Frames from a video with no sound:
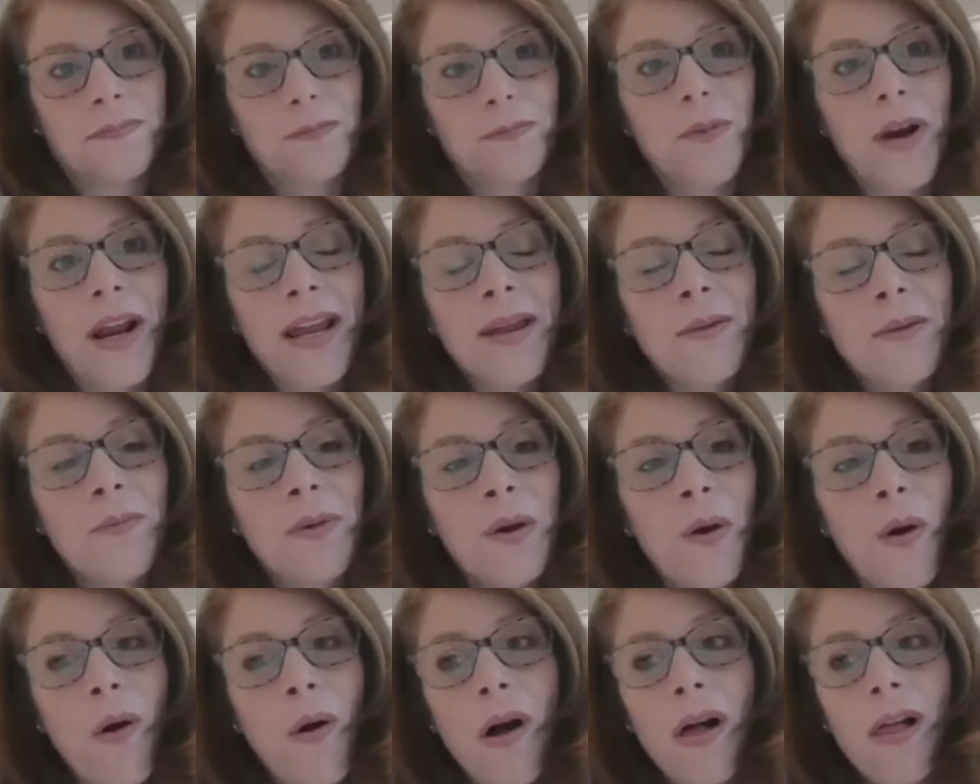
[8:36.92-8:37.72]
right?
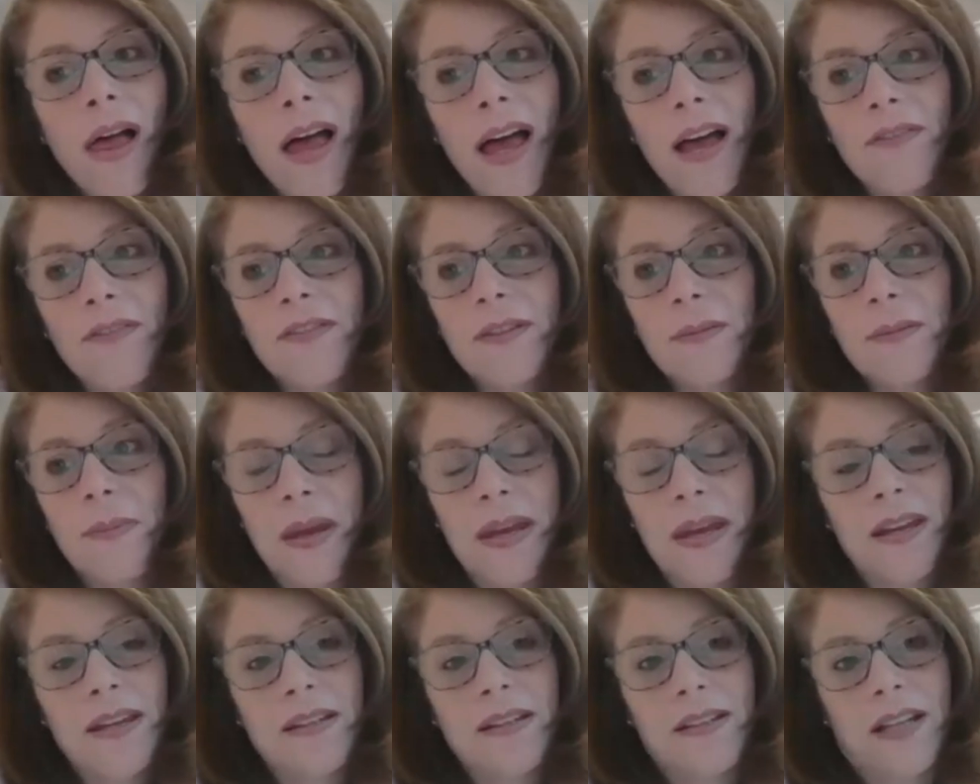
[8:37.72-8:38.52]
We all have to
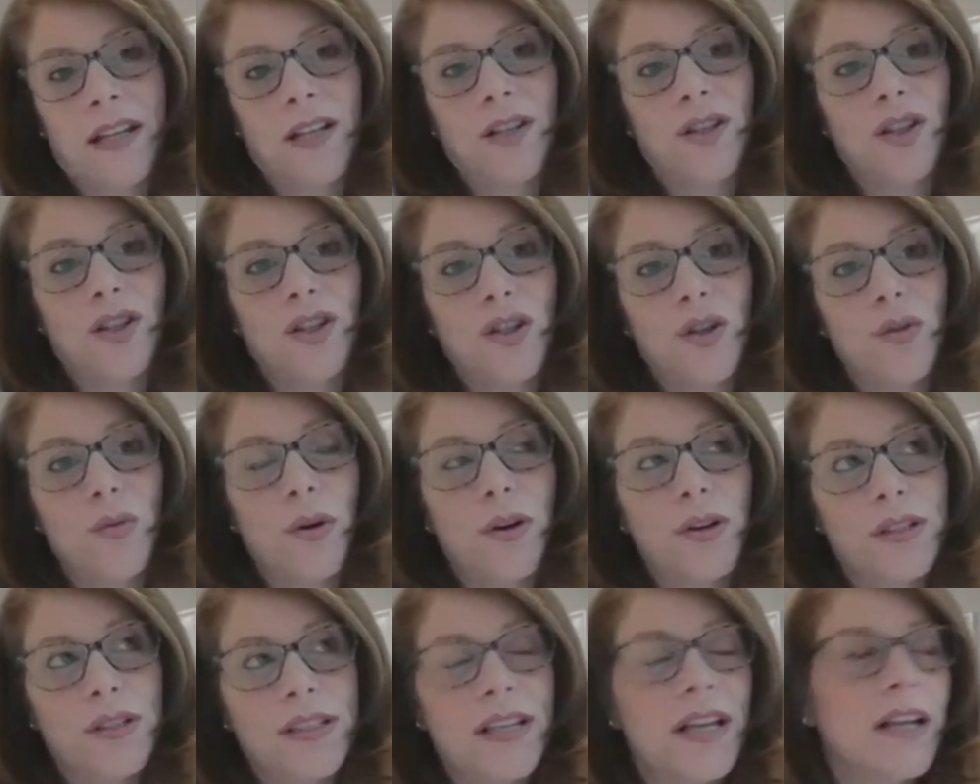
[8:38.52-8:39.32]
pay attention to
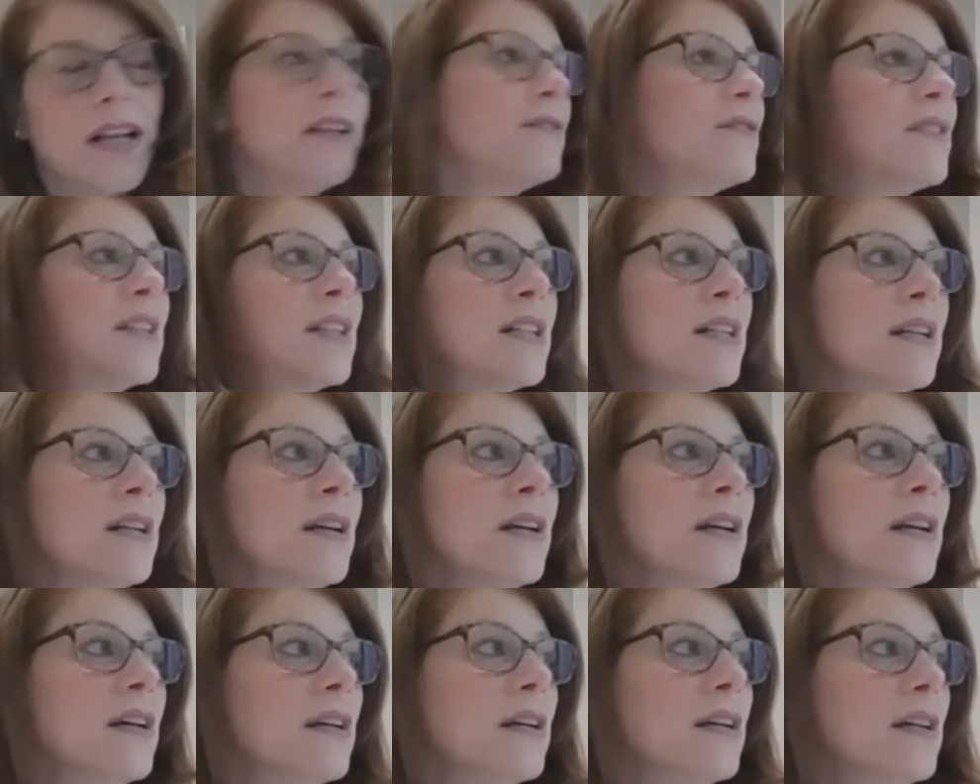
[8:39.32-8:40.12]
ourselves. And
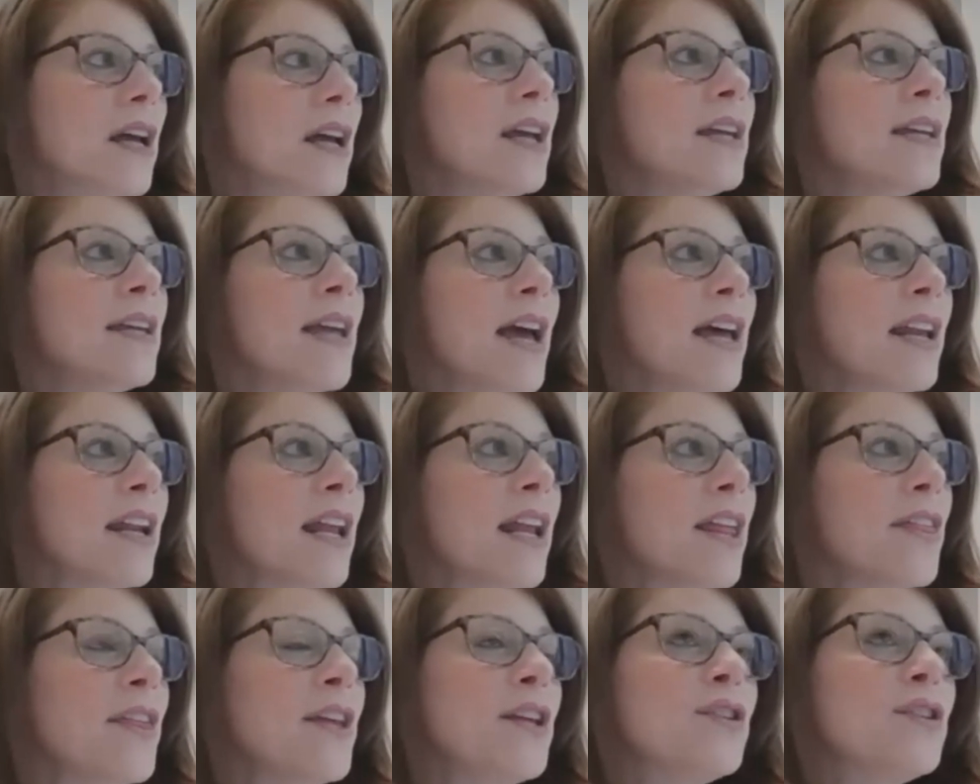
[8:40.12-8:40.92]
again,
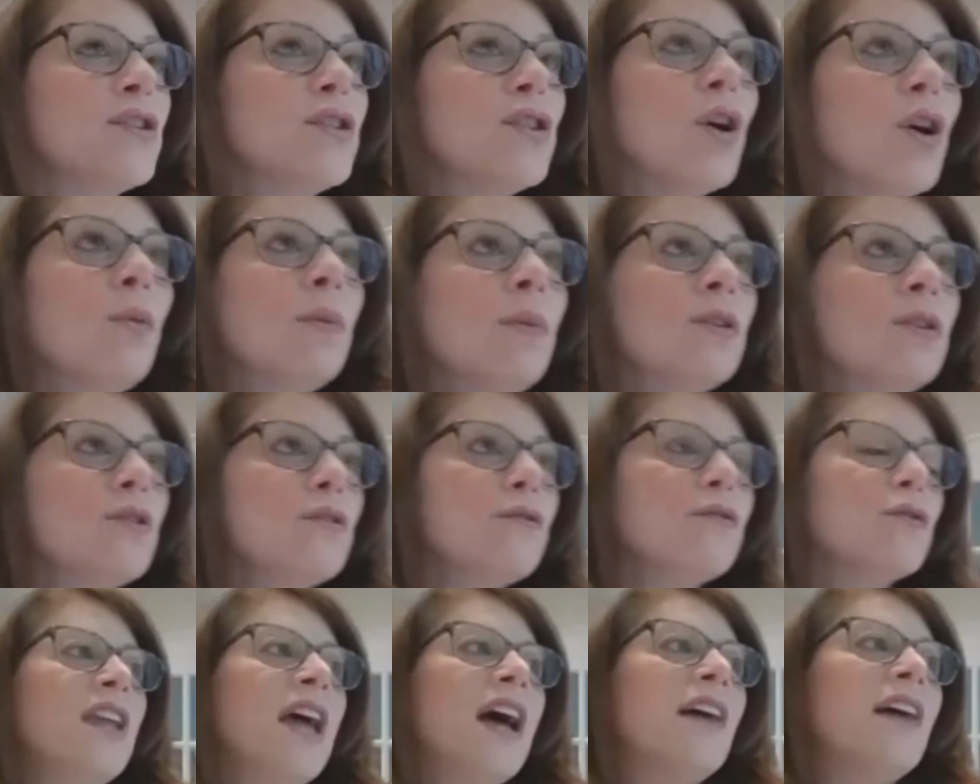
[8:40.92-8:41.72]
I think so much
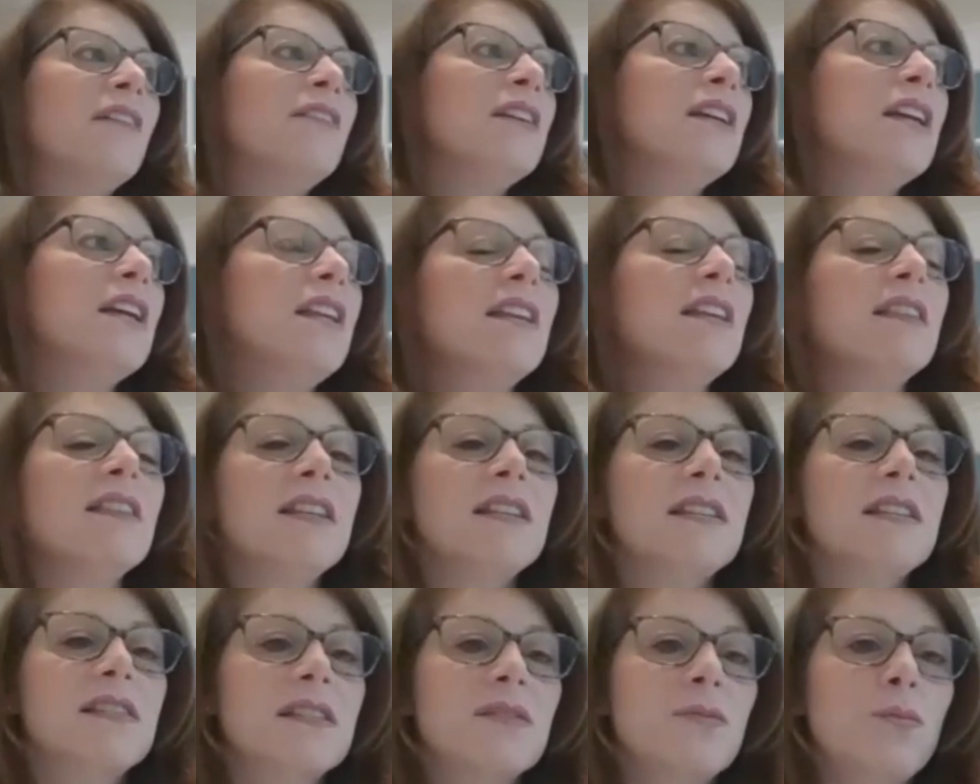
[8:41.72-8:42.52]
of navigating
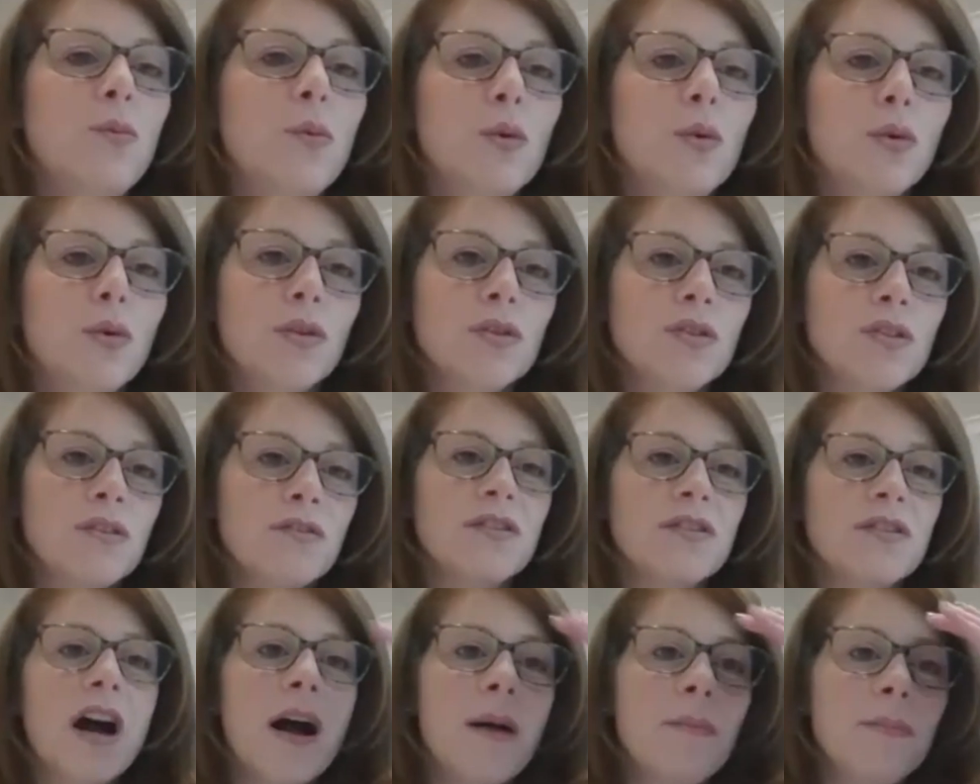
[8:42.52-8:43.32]
this world
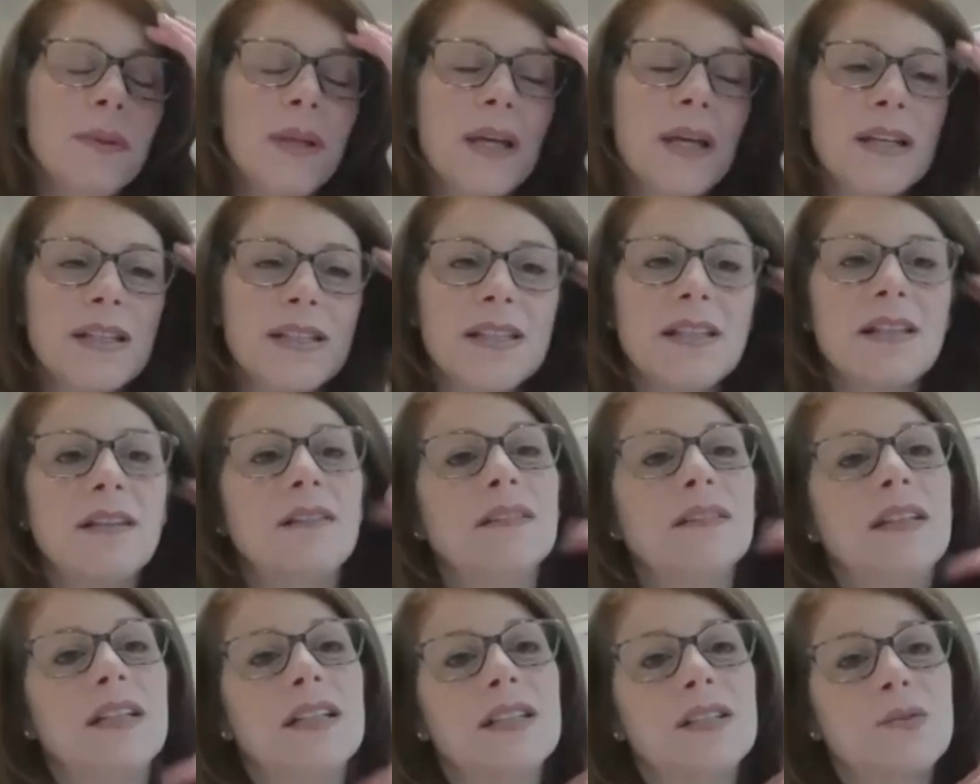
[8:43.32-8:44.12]
of complex
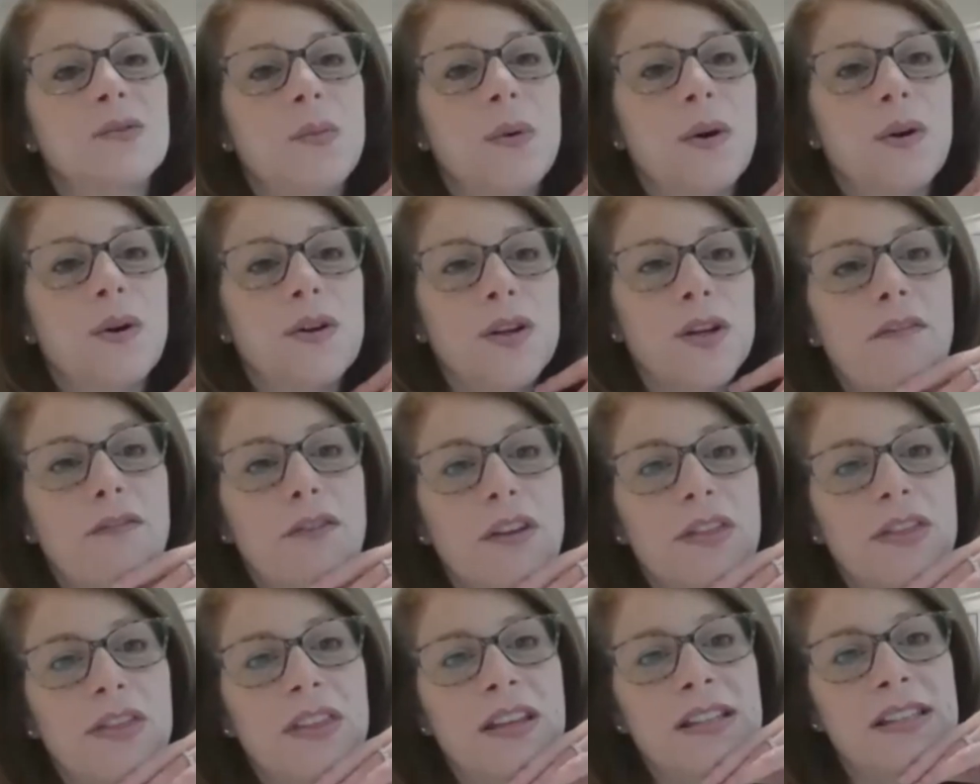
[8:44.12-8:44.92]
illness where
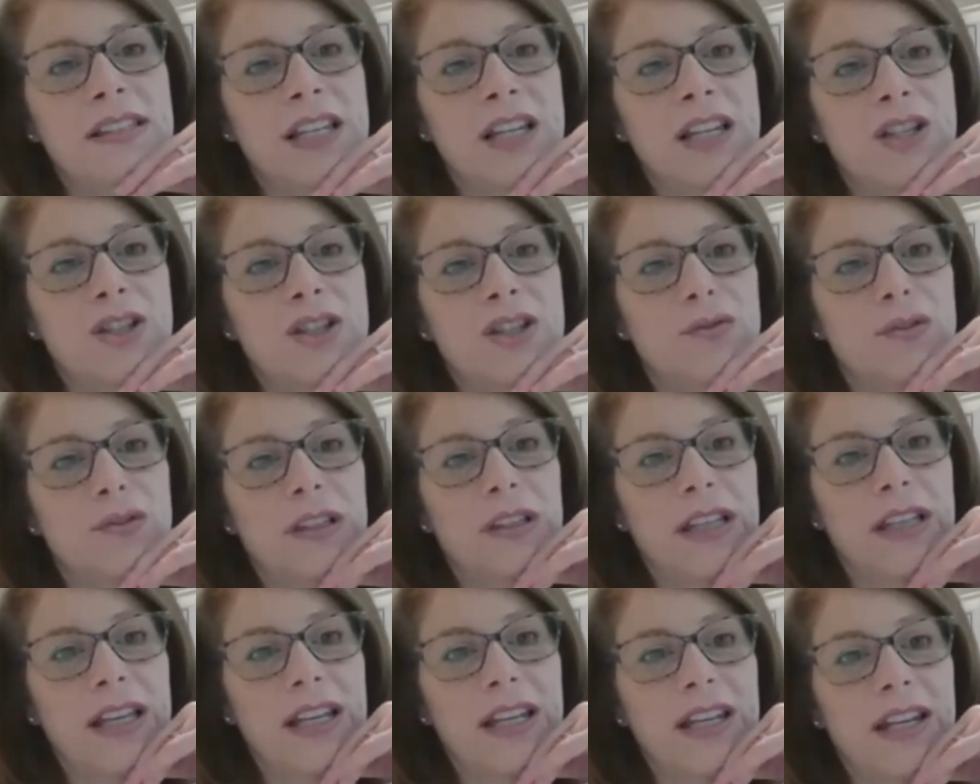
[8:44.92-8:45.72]
everything's
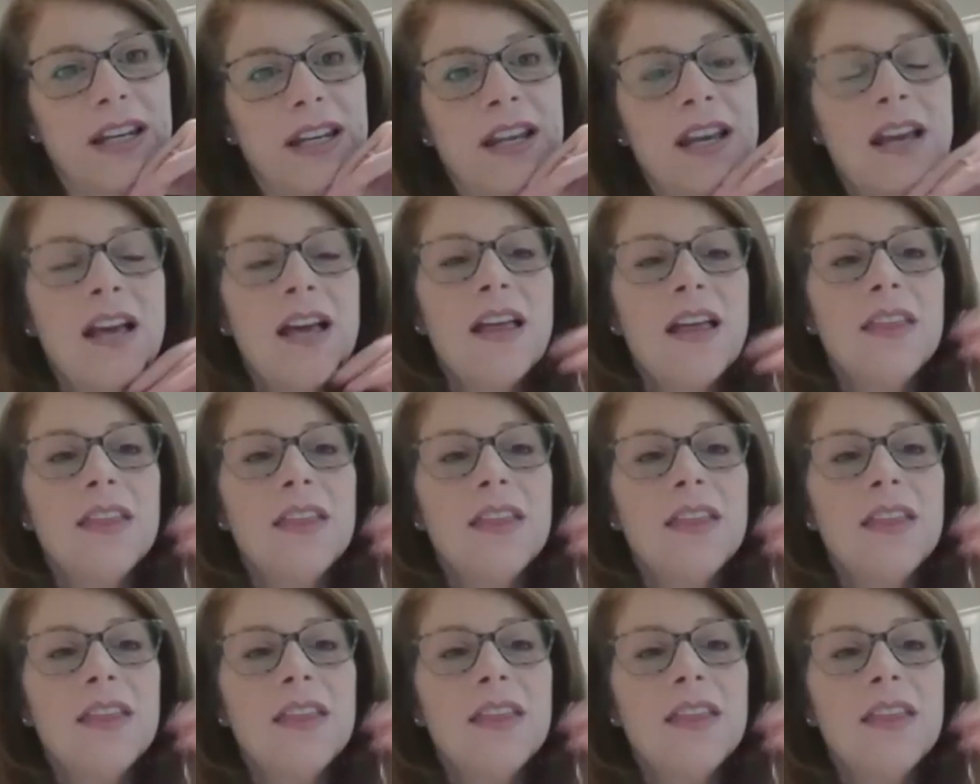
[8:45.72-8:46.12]
interrelated,